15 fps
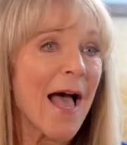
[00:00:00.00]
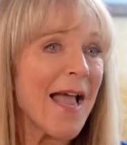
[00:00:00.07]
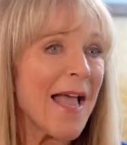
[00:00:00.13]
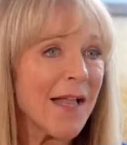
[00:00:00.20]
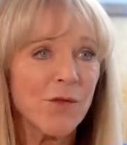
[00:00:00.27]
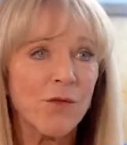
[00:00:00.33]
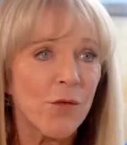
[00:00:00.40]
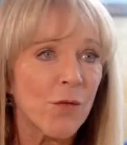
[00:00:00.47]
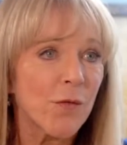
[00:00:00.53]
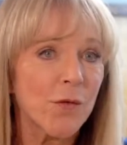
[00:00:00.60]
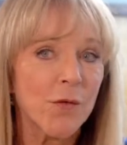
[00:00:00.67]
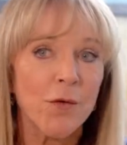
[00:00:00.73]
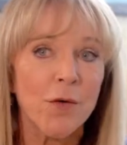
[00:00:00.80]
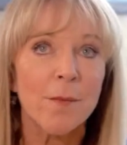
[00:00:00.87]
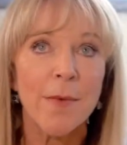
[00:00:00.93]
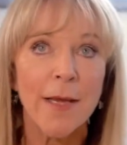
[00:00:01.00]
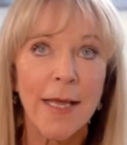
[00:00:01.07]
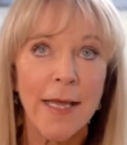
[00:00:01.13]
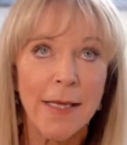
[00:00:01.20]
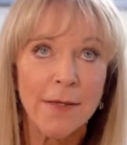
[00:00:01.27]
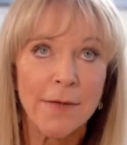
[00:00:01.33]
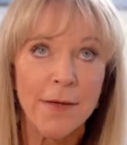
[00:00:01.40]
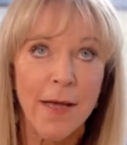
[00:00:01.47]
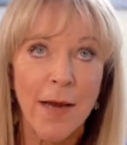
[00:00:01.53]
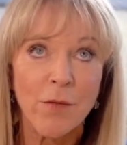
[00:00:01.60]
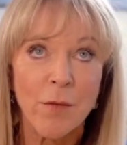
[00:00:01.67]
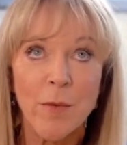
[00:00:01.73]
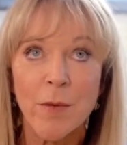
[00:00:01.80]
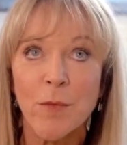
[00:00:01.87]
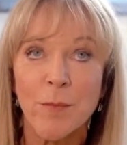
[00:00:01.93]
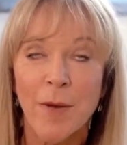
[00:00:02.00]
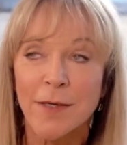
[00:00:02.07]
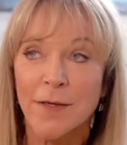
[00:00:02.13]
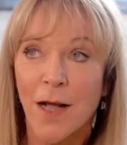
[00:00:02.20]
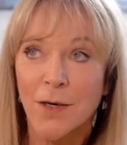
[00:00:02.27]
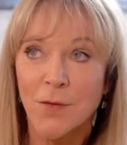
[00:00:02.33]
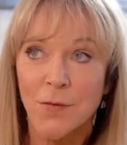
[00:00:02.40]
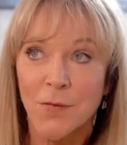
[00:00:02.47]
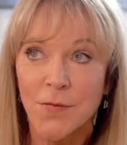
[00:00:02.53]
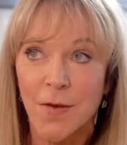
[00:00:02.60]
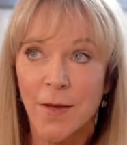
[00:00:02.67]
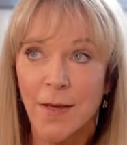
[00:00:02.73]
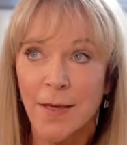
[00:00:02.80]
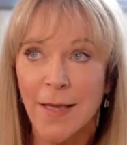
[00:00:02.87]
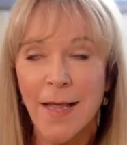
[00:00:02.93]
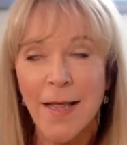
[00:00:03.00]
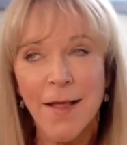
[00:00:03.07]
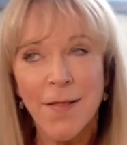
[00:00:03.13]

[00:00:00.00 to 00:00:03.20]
I had Juvederm and I remember my doctor saying,